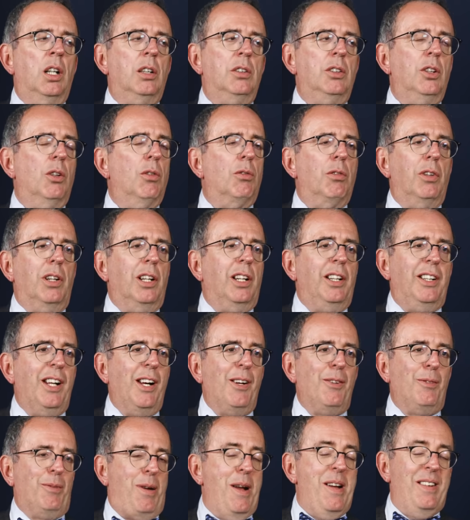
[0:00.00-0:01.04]
Not really,
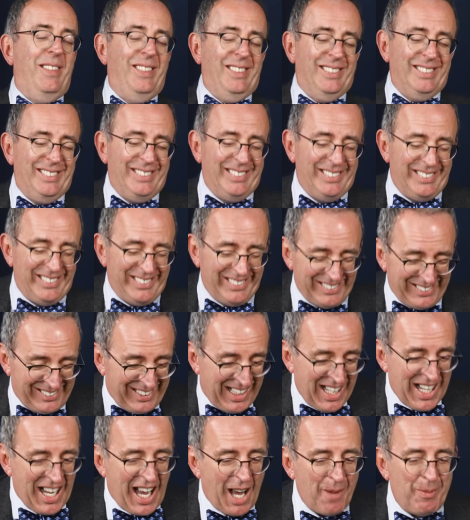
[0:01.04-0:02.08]
no.
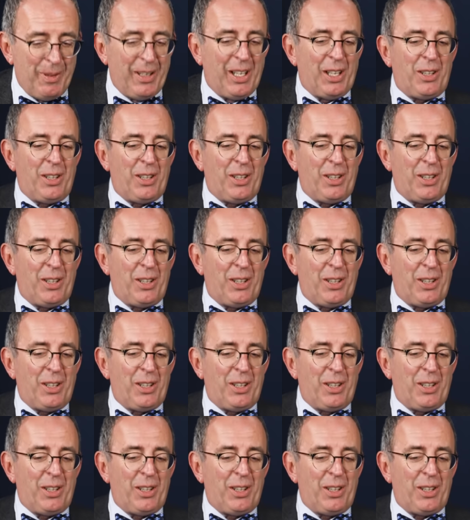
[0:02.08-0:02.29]
I mean,